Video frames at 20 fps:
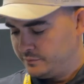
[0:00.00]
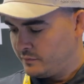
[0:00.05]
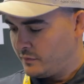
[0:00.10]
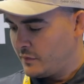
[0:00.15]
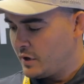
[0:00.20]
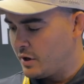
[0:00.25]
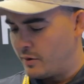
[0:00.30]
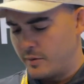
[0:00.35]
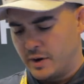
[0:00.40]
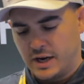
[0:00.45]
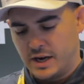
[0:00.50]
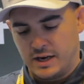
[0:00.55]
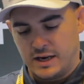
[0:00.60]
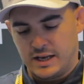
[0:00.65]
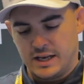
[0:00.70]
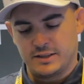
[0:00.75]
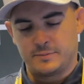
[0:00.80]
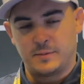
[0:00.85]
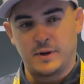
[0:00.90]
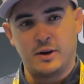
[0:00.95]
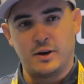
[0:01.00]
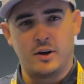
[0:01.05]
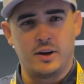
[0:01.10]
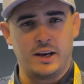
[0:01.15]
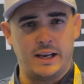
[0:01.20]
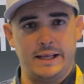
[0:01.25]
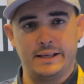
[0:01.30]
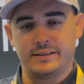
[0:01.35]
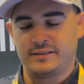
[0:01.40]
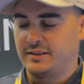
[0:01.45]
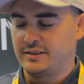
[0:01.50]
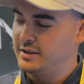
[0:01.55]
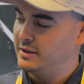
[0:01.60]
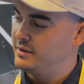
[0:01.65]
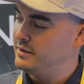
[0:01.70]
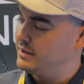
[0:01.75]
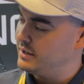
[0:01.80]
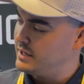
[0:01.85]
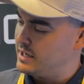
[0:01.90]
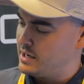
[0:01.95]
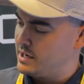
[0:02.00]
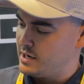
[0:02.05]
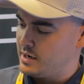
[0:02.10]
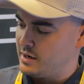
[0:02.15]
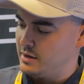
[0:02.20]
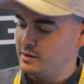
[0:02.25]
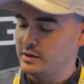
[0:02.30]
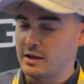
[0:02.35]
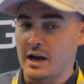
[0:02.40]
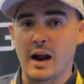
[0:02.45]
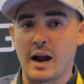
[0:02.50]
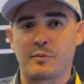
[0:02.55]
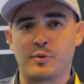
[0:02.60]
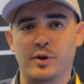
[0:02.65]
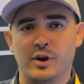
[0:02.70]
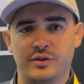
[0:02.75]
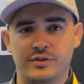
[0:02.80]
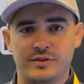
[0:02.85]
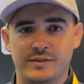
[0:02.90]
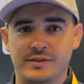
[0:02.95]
All right, last but not least, our rods.